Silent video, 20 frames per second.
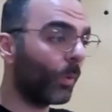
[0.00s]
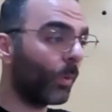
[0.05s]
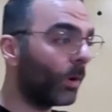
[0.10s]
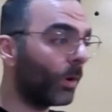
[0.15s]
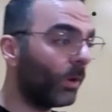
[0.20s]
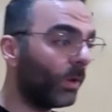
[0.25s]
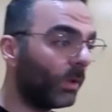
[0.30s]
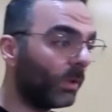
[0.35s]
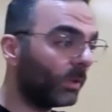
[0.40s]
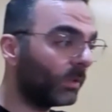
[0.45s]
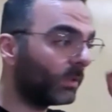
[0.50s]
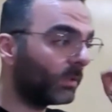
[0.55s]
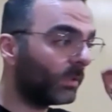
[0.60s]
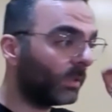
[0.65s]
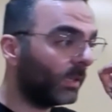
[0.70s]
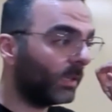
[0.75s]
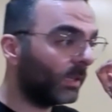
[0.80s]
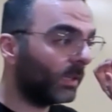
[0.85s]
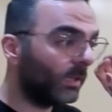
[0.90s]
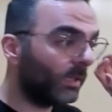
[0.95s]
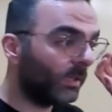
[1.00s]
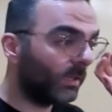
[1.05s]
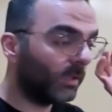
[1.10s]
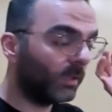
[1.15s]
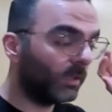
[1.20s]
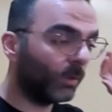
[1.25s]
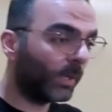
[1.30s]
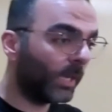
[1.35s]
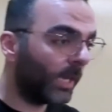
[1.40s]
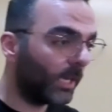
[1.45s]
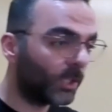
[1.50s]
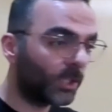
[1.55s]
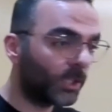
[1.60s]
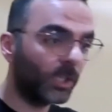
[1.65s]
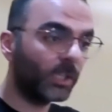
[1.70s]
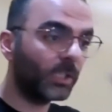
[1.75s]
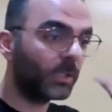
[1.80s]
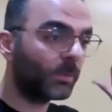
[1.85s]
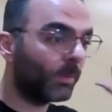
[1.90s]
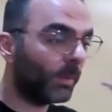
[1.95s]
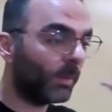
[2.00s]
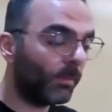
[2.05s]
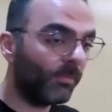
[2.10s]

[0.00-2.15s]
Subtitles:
world locations,